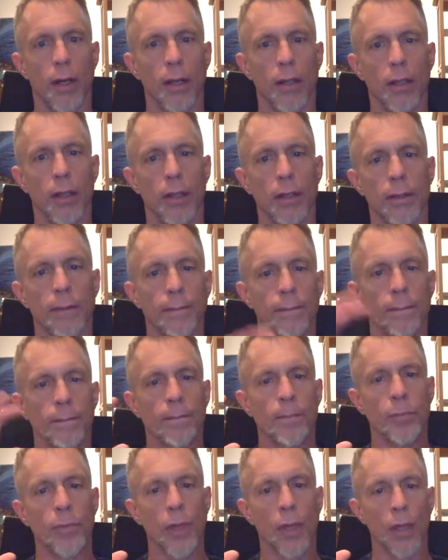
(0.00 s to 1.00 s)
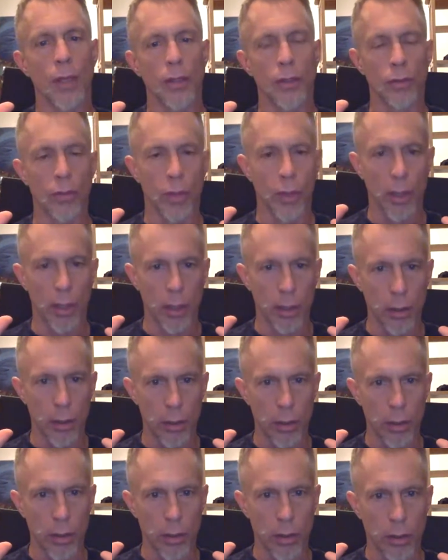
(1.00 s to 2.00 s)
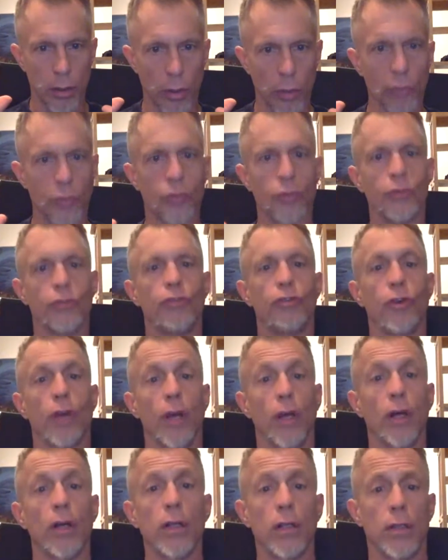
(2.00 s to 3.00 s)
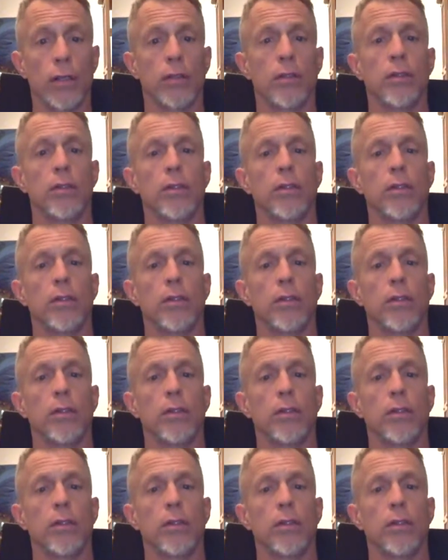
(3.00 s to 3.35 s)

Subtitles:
look, you can go to jail